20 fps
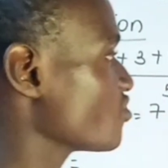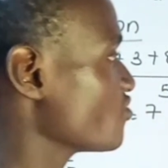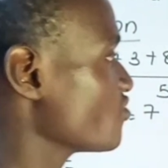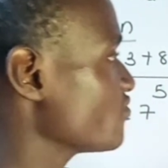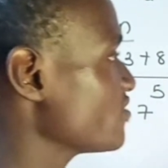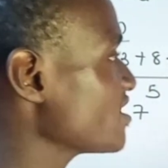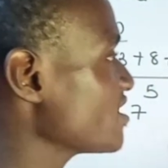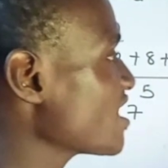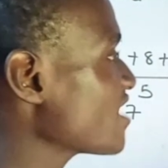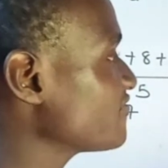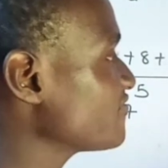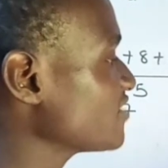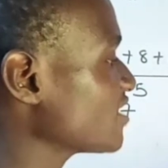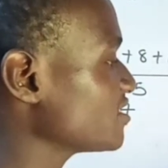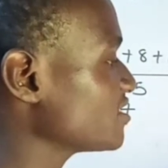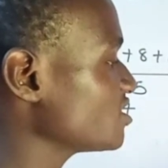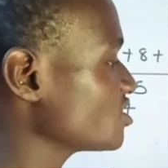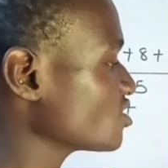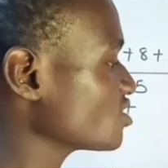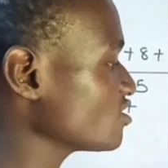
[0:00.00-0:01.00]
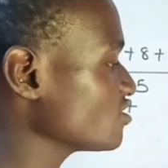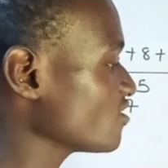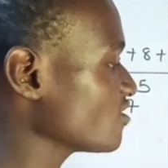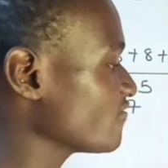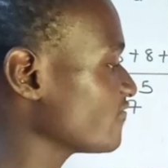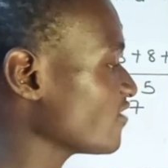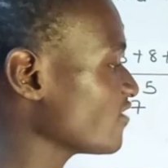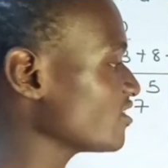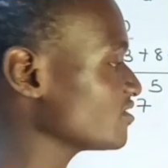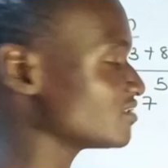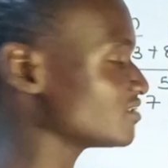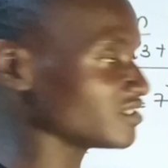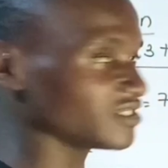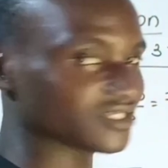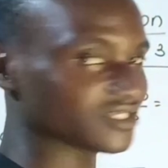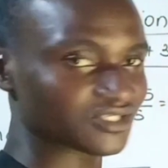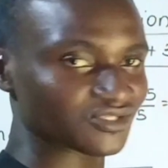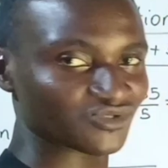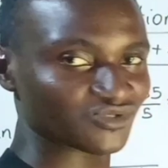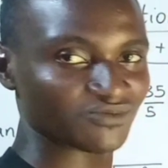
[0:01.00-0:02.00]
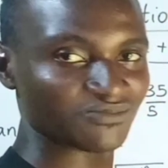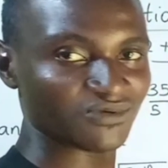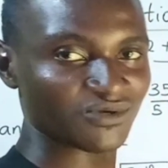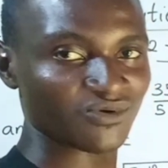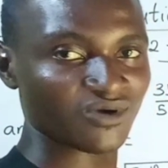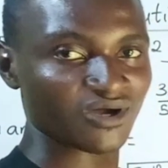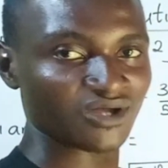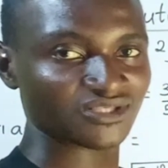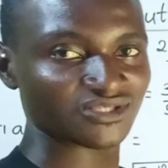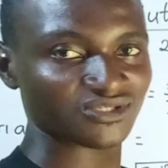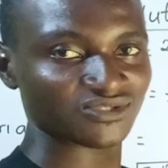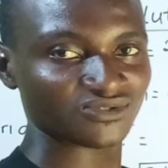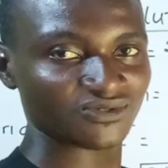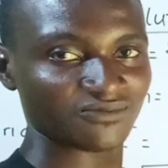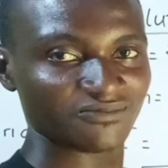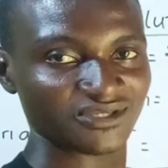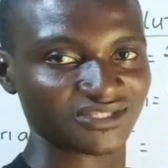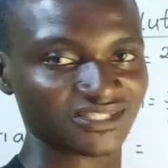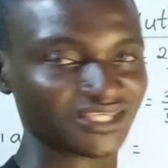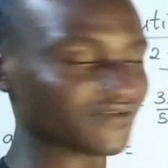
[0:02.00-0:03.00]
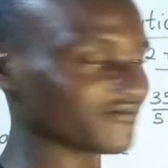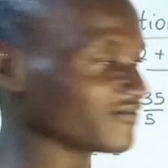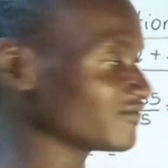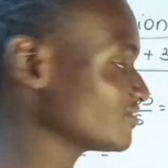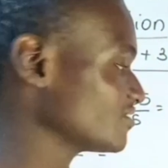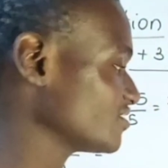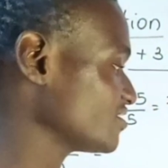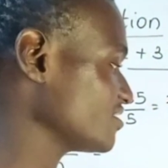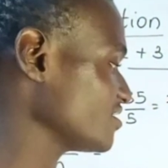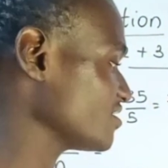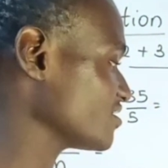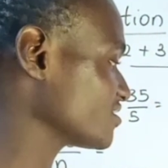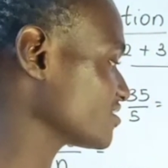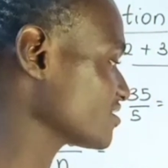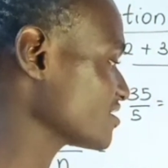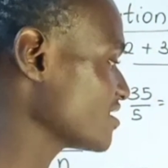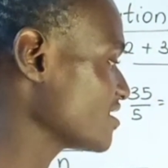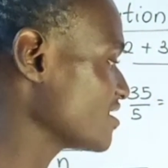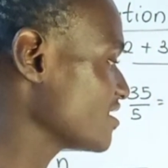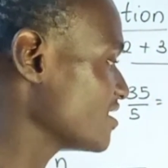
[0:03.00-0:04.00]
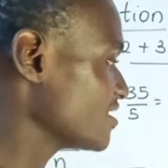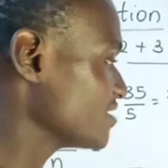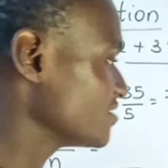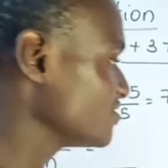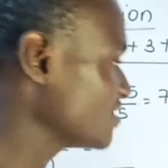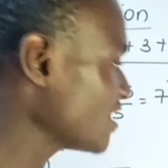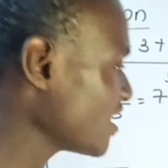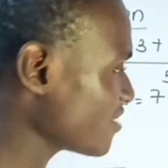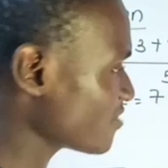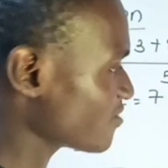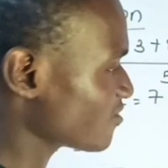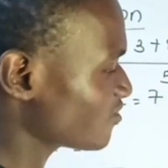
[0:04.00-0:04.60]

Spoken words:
we have the addition of all these to be what? To be 76. Now,